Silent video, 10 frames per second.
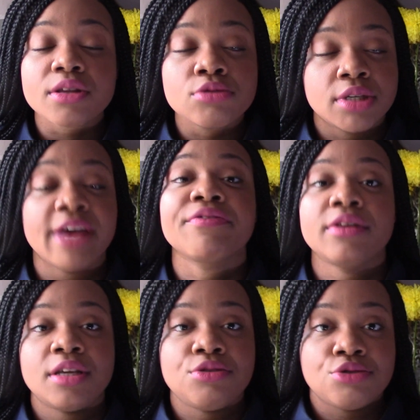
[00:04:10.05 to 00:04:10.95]

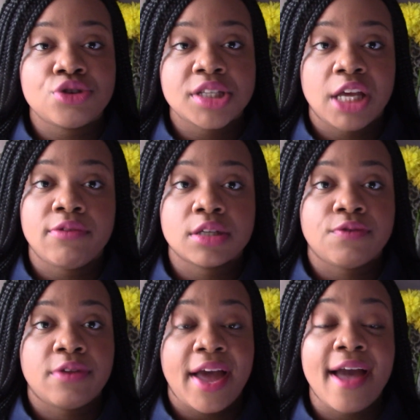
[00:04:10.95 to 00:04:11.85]
definitely use your savings
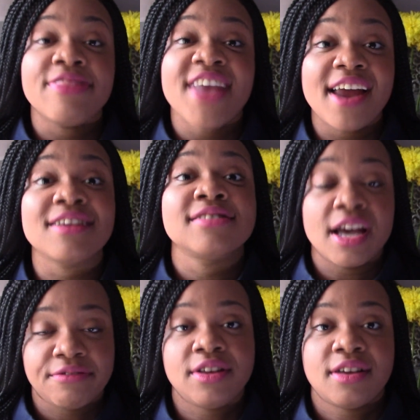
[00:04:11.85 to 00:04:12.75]
for that. That is
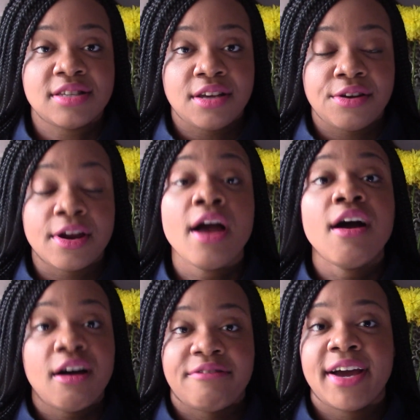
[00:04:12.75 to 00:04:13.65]
definitely considered
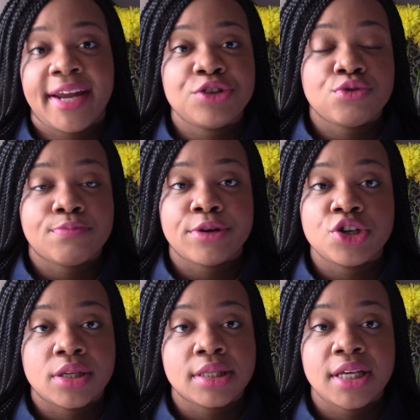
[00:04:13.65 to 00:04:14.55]
a financial
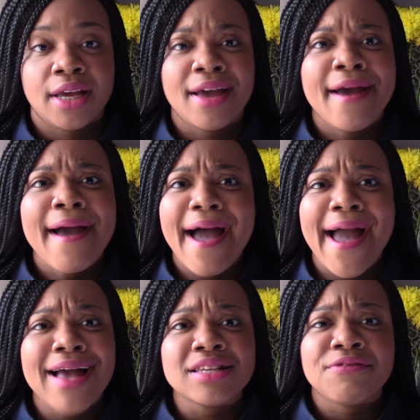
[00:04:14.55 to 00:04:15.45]
emergency. I
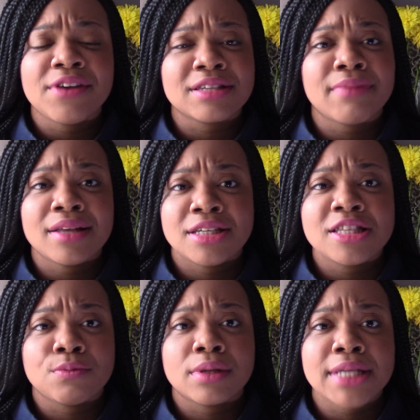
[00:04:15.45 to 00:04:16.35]
had to fix my
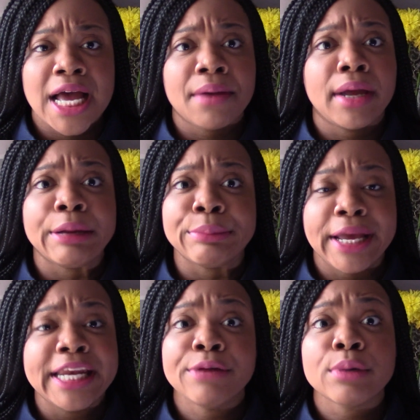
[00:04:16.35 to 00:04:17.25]
teeth one time
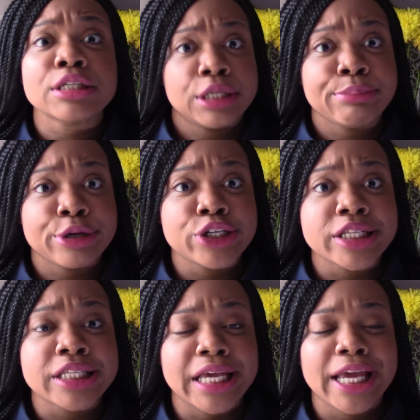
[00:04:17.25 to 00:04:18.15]
and it was an
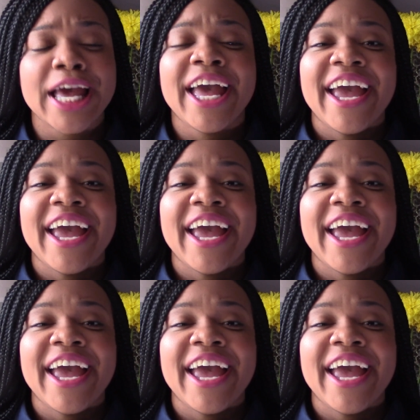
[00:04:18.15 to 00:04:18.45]
emergency.